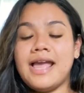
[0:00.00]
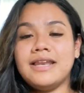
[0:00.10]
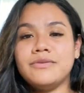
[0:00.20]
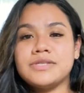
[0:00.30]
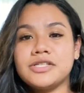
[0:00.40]
and
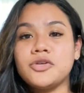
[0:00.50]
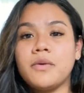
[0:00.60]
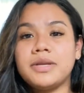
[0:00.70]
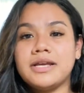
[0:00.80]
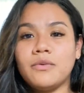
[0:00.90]
he was like, do you want
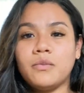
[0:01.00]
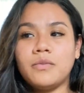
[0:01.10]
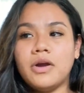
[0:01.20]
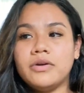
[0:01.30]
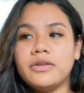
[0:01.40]
me to
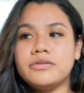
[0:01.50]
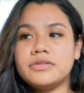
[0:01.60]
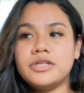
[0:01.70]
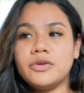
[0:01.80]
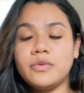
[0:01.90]
go
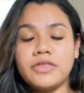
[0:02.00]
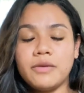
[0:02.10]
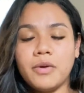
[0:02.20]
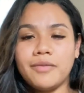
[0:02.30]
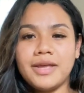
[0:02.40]
to you with the
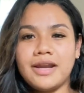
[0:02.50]
appointment?